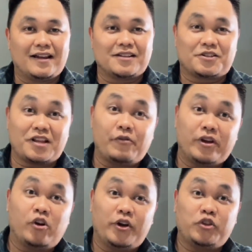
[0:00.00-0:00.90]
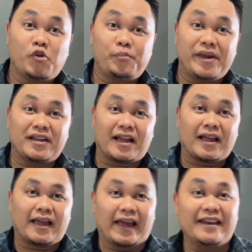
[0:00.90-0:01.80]
So now we're going to make
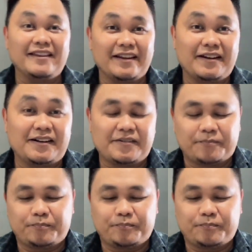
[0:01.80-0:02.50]
an ear.